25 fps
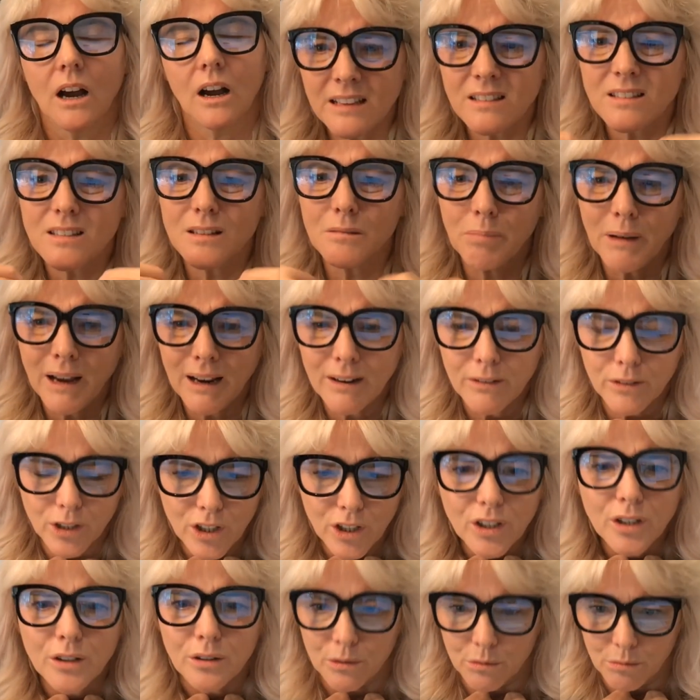it's about
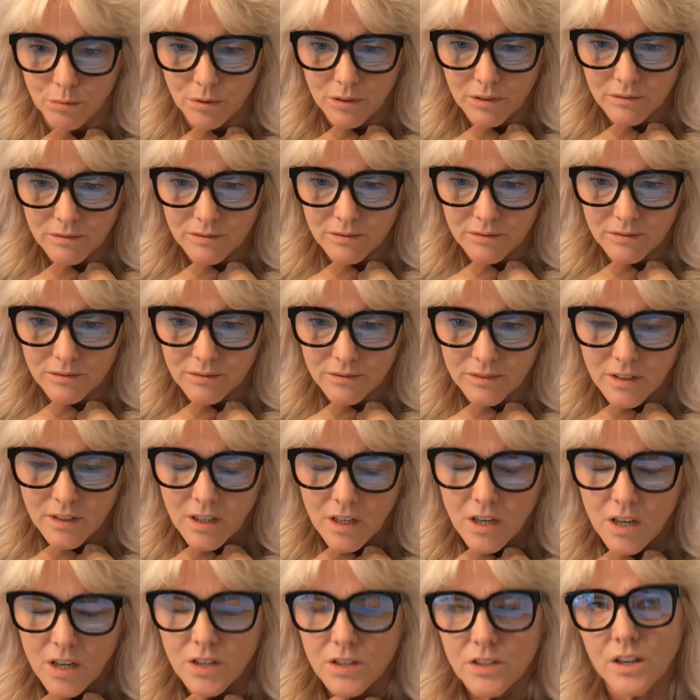you.
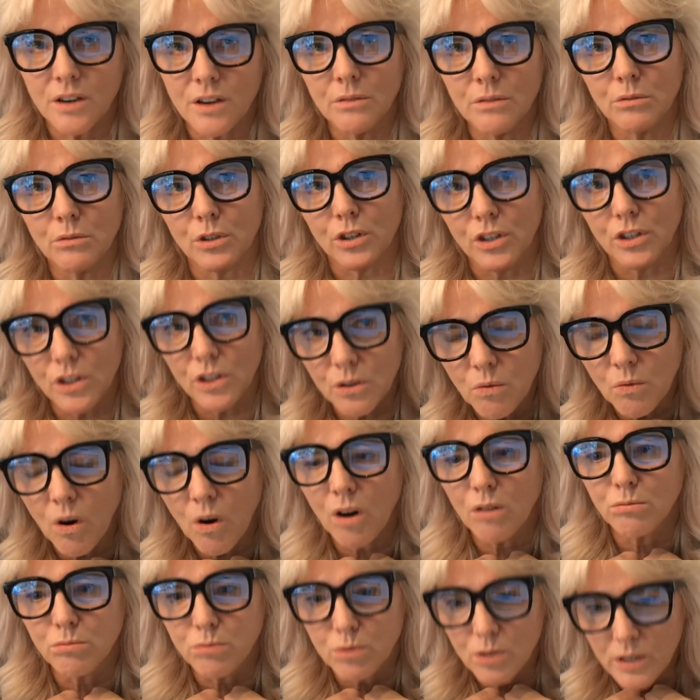So you
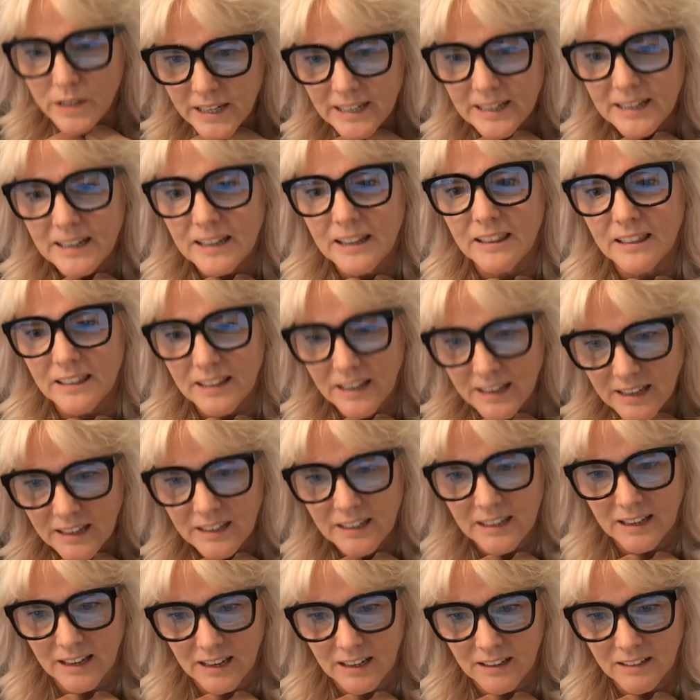are really
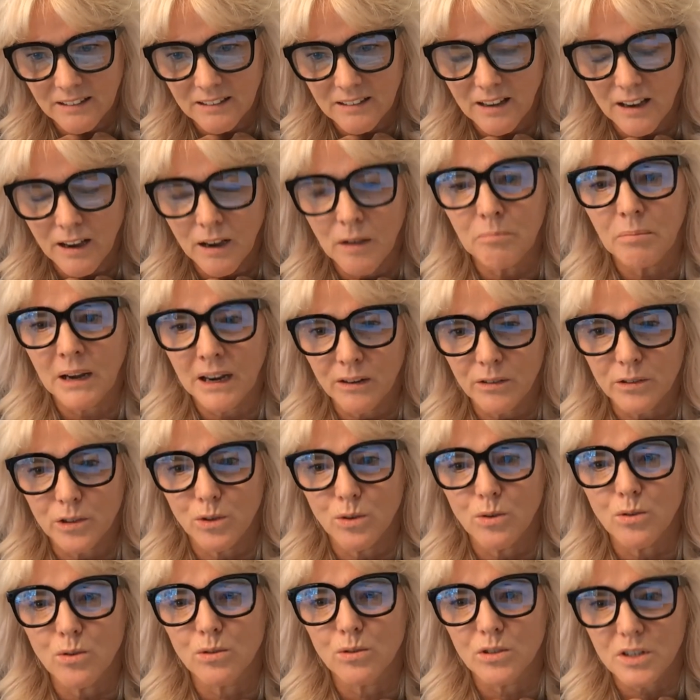thinking about
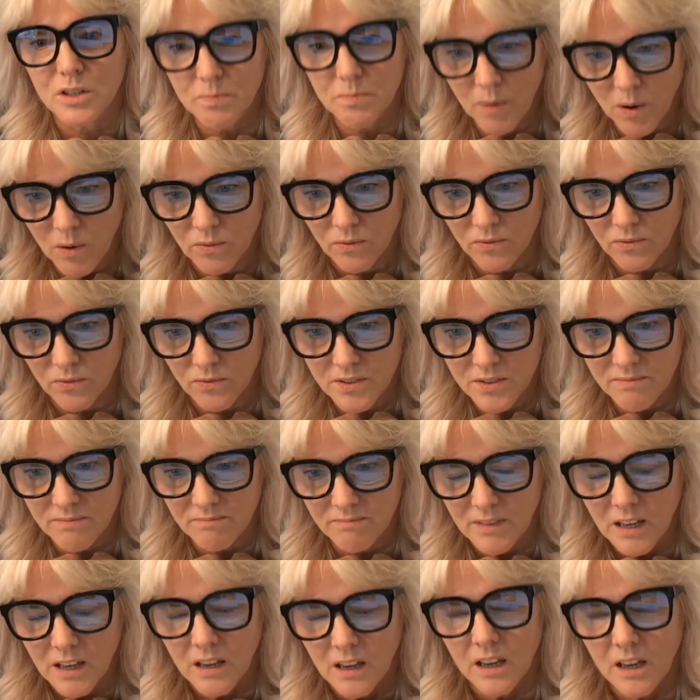your response.
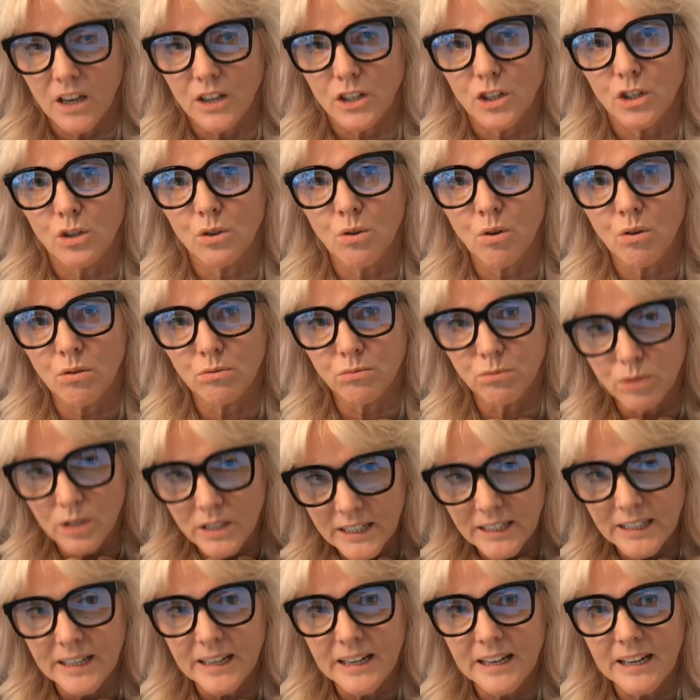You're
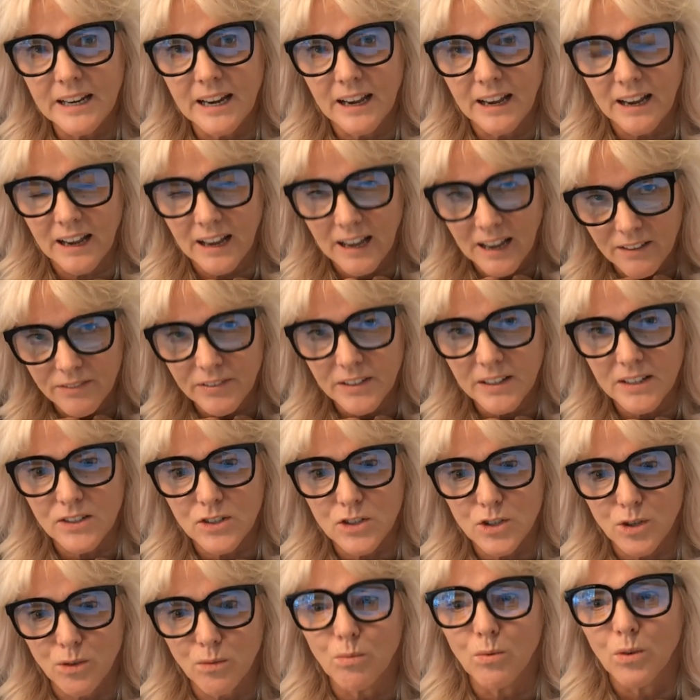really having
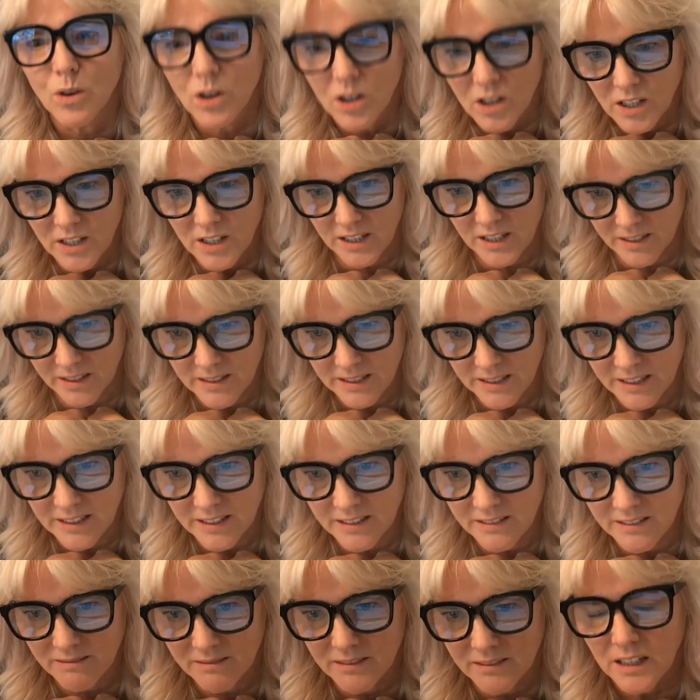to work at it.
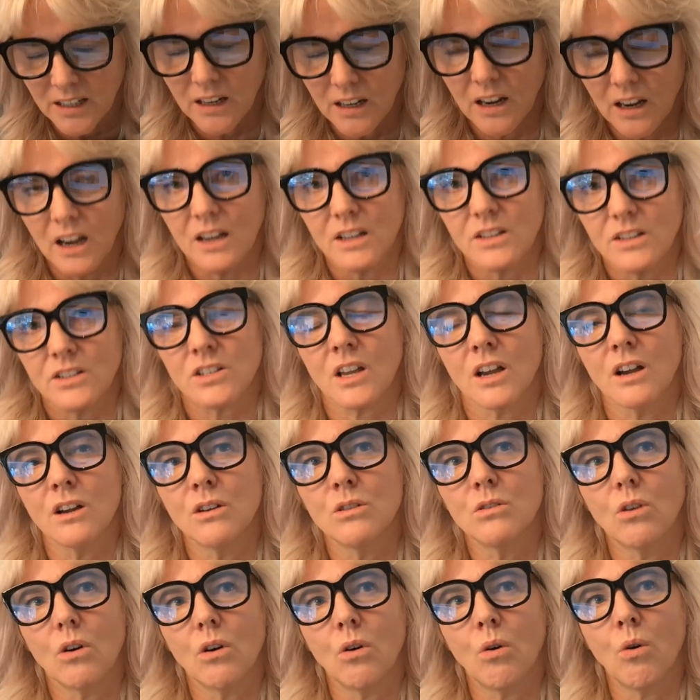
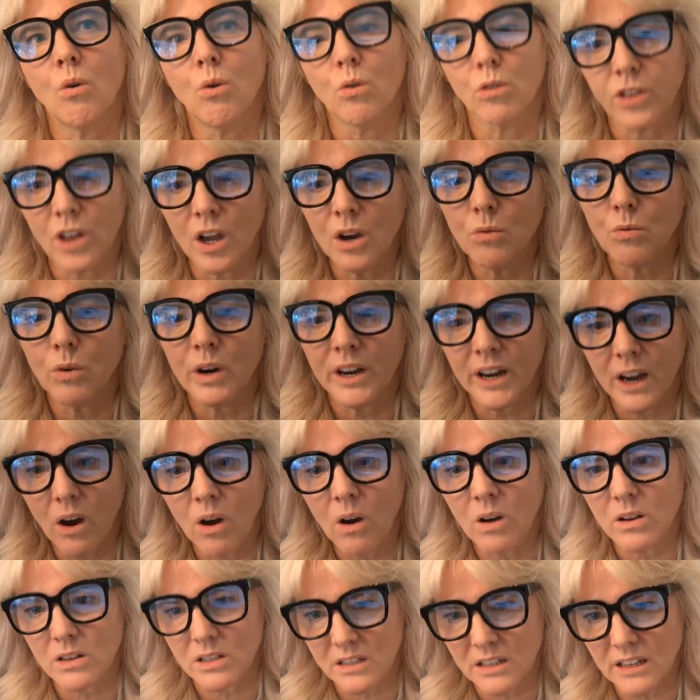So although we
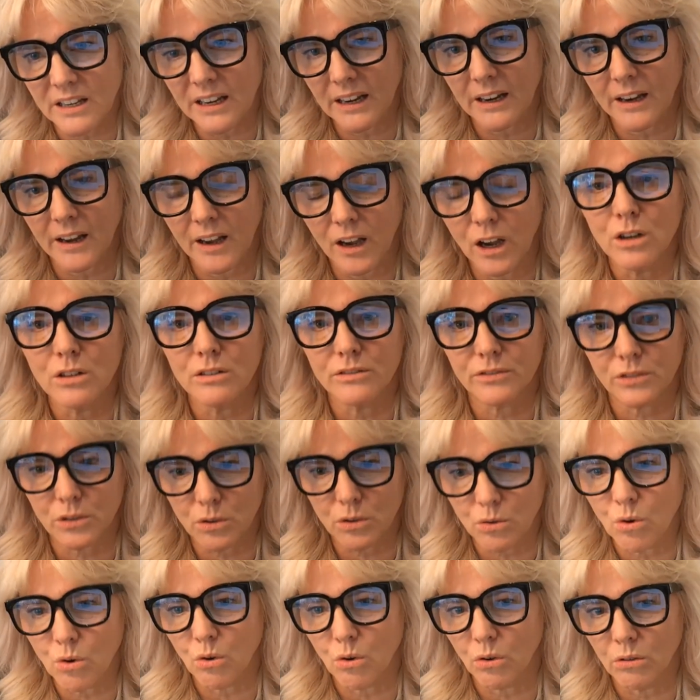are seeing
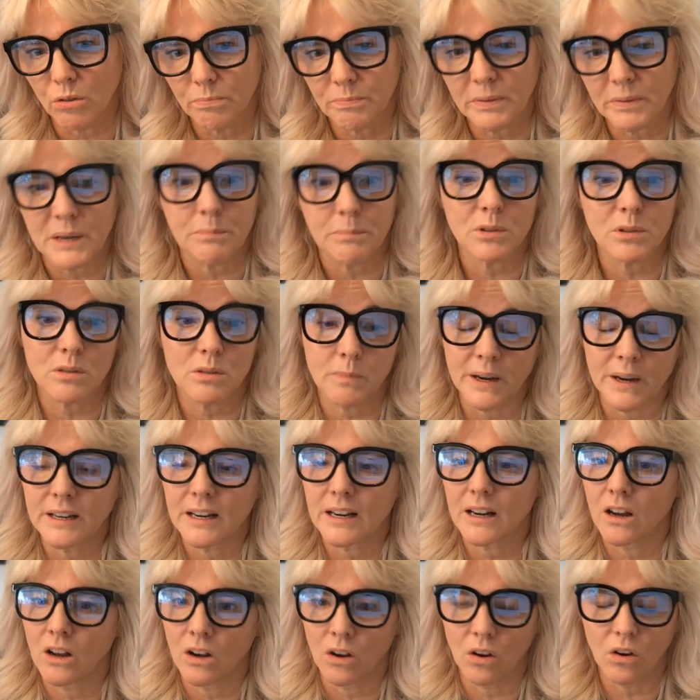overall people
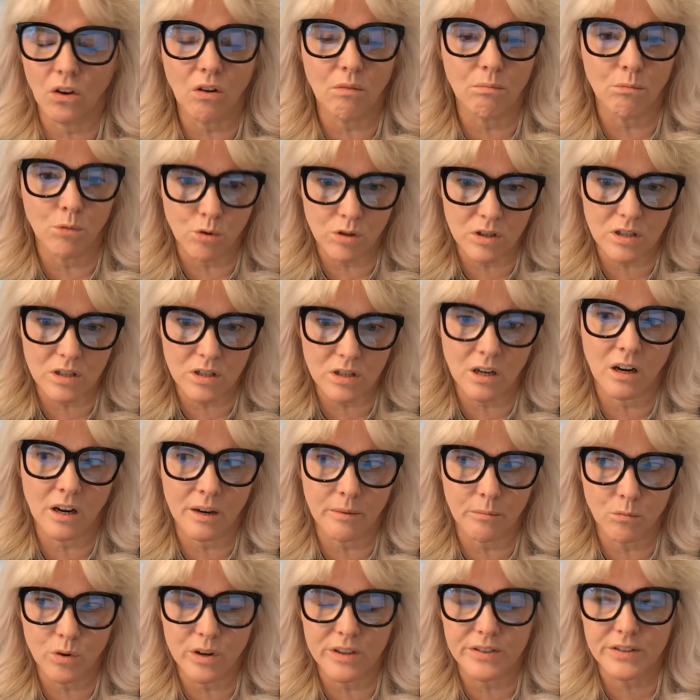spending a lot more
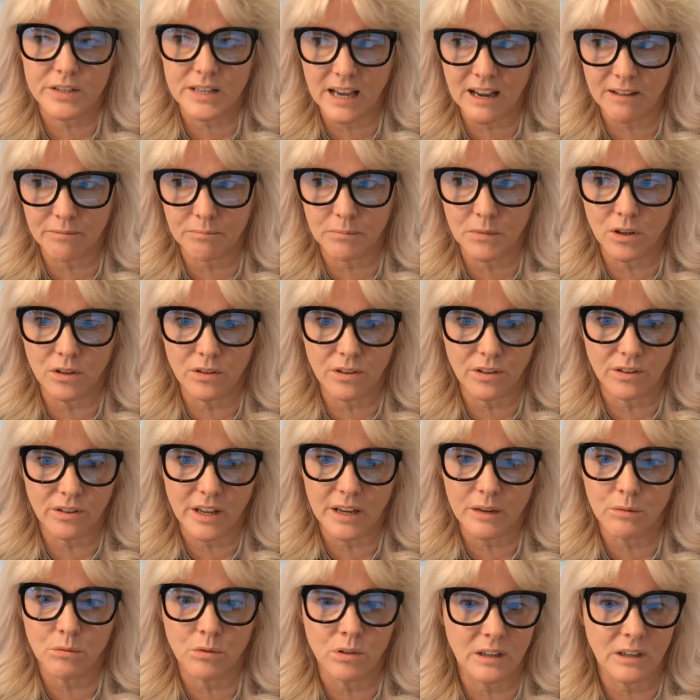time with Zavmo than they